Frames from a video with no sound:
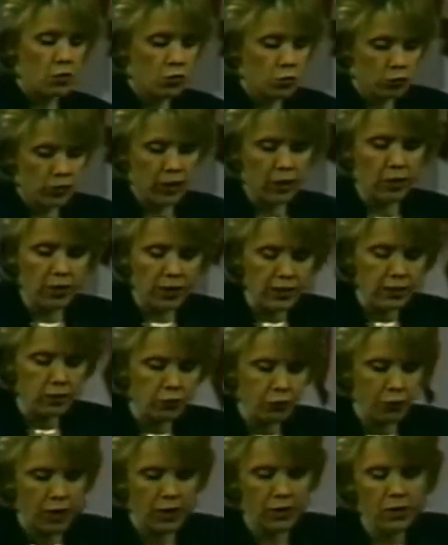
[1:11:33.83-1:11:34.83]
So Gary and
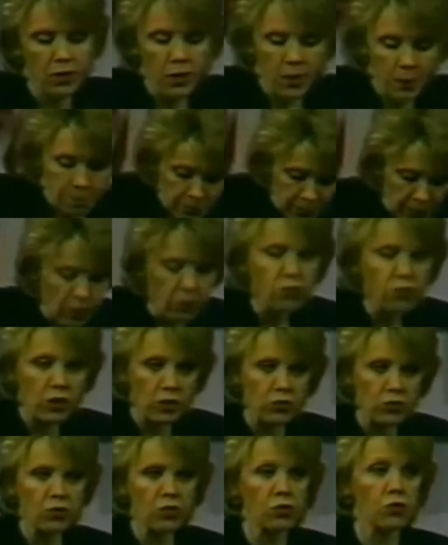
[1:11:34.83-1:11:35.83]
his friend built
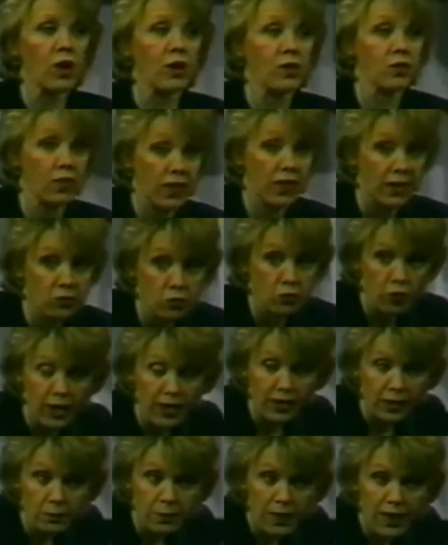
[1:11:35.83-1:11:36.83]
Dungeons and Dragons. They got
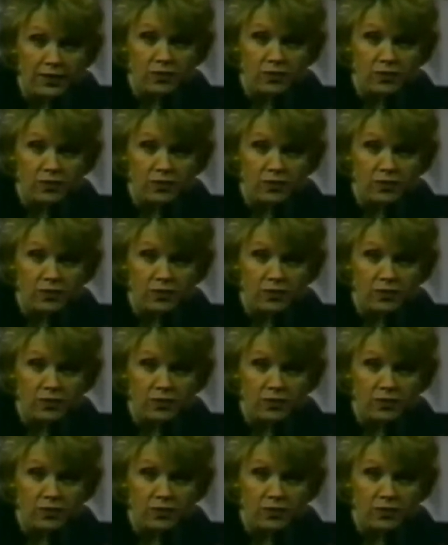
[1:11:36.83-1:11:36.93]
Dragon